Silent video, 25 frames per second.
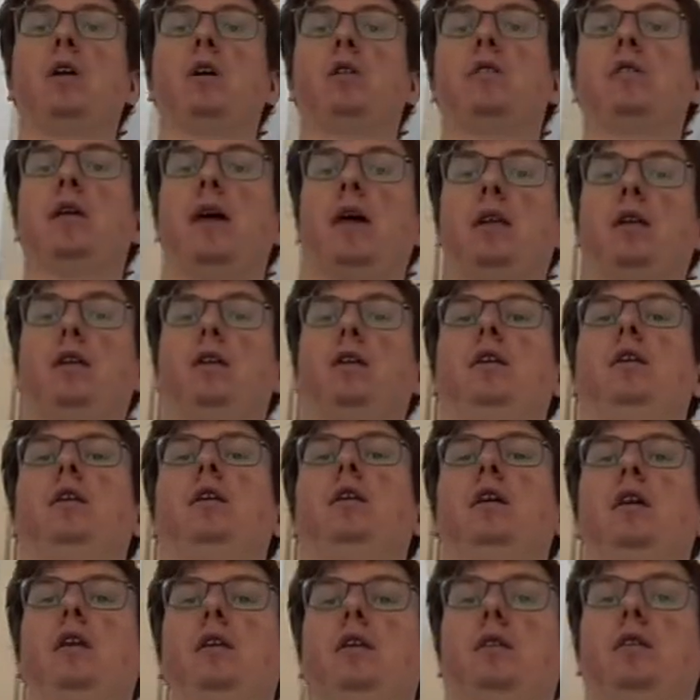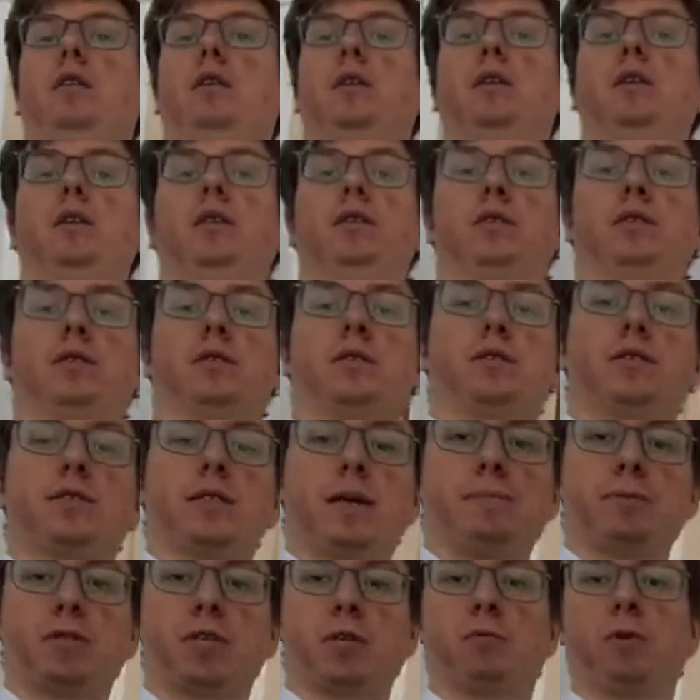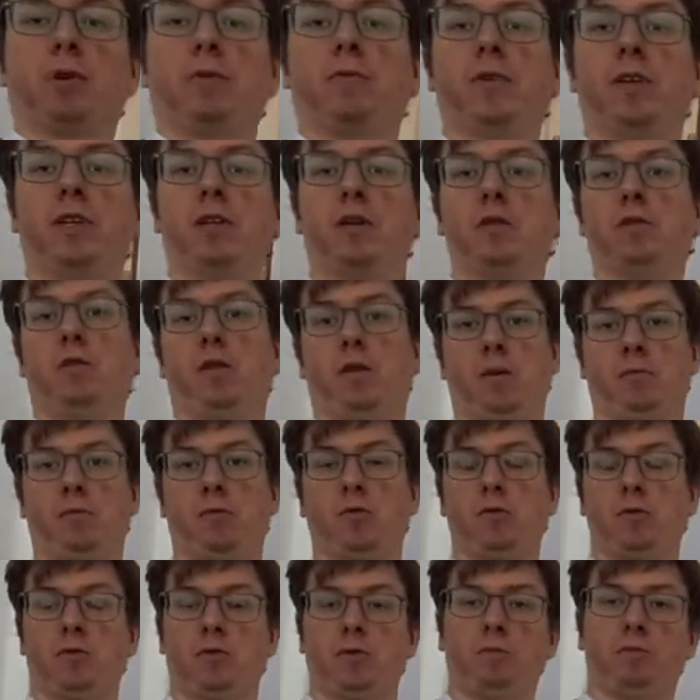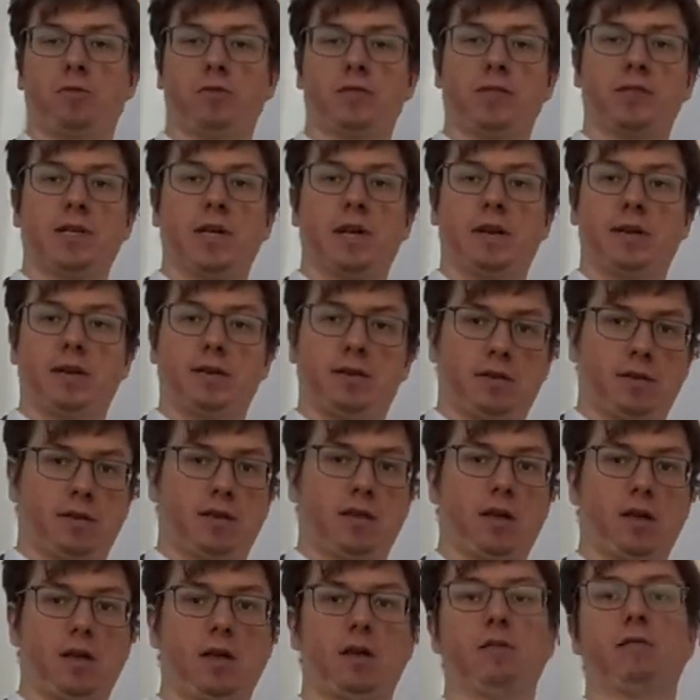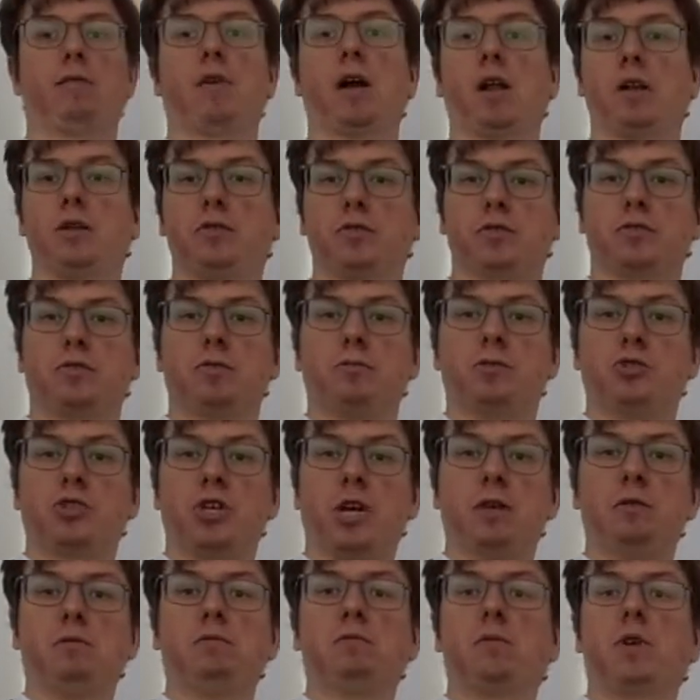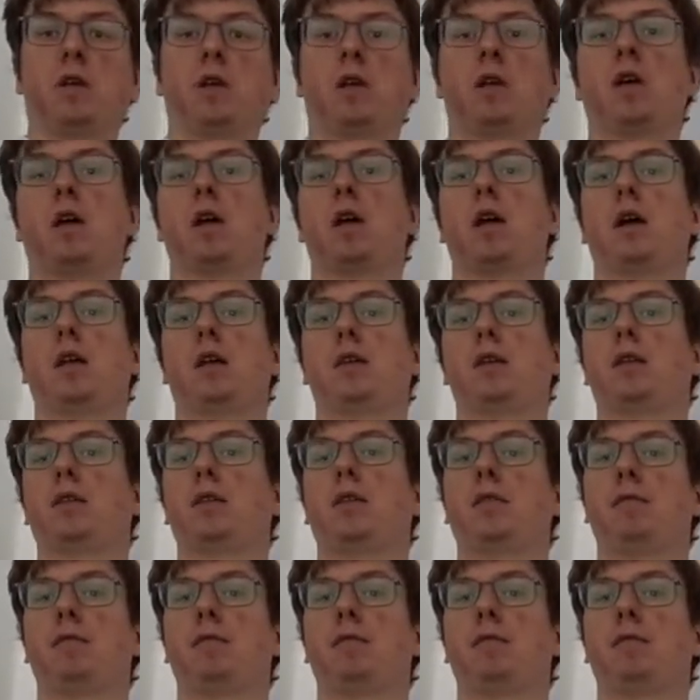Then in a subsequent video I'm going to present the value stream chain, and in